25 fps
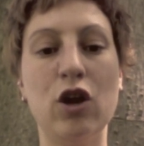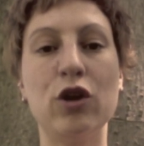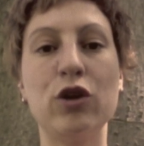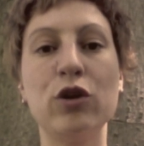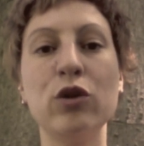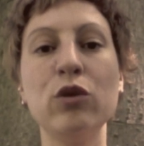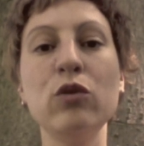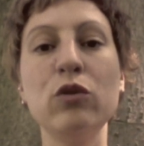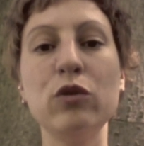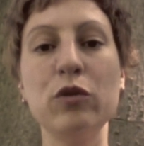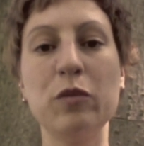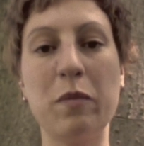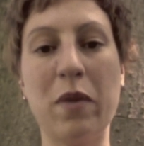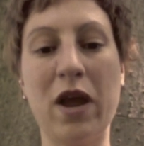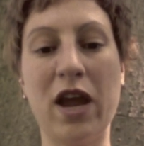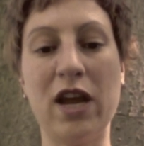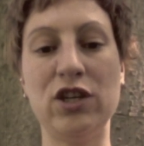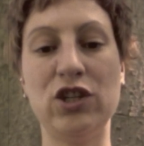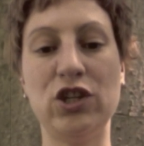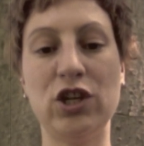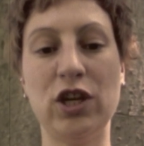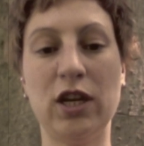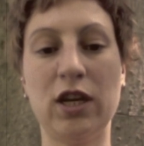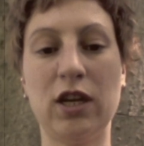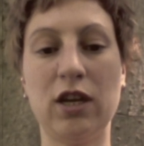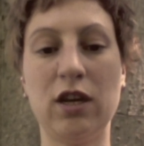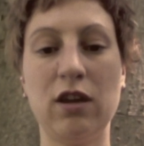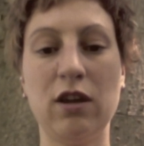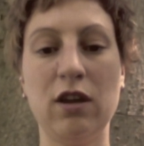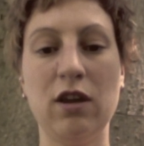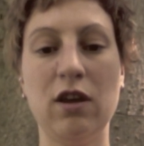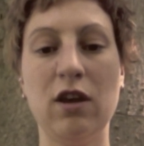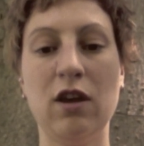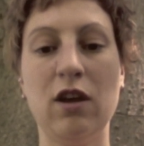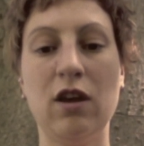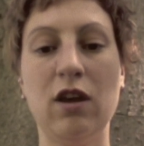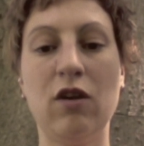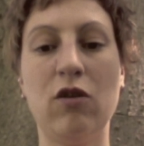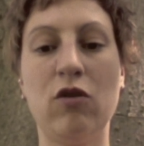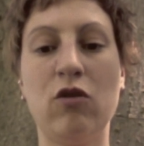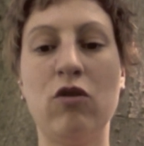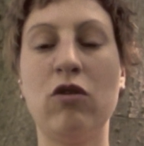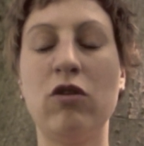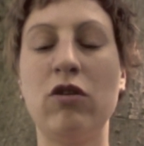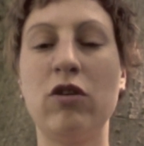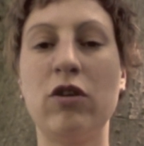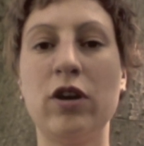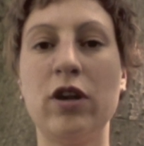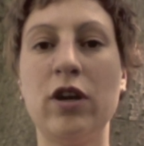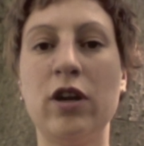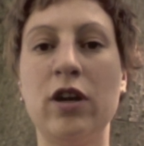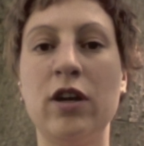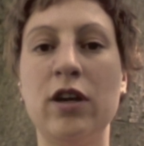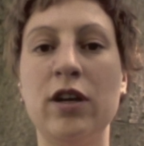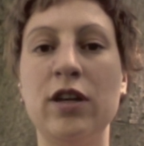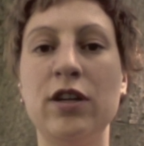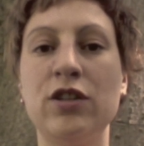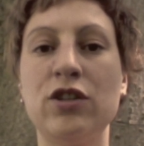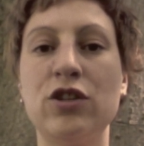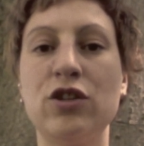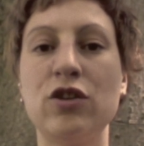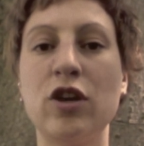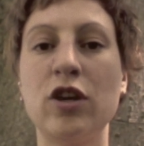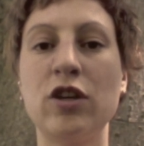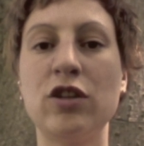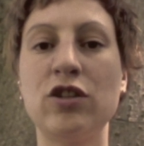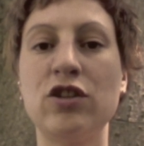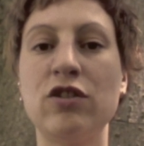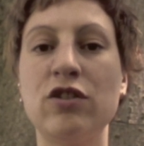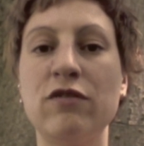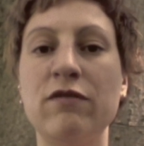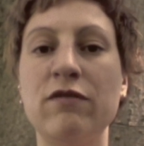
rune magic, or it's a